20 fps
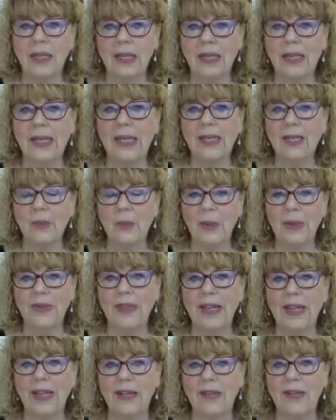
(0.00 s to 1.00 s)
Connect
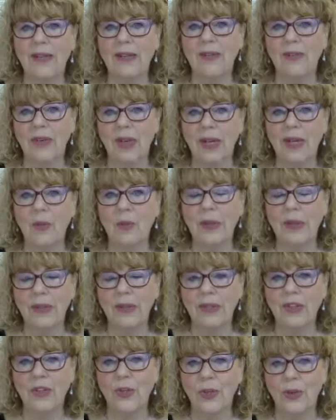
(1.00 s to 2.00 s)
with that divine
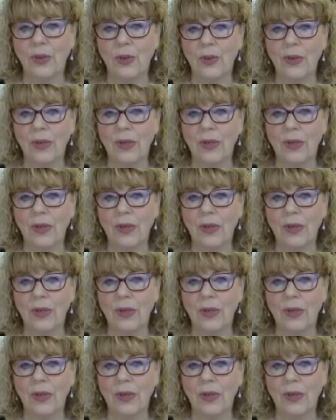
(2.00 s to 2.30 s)
within you.